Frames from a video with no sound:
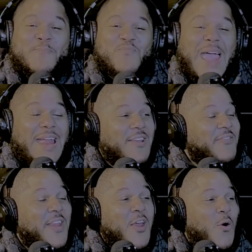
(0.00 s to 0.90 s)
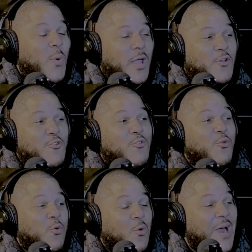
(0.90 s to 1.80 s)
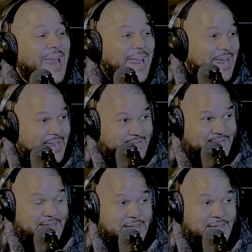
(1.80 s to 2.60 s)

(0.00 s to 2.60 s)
And the video went crazy.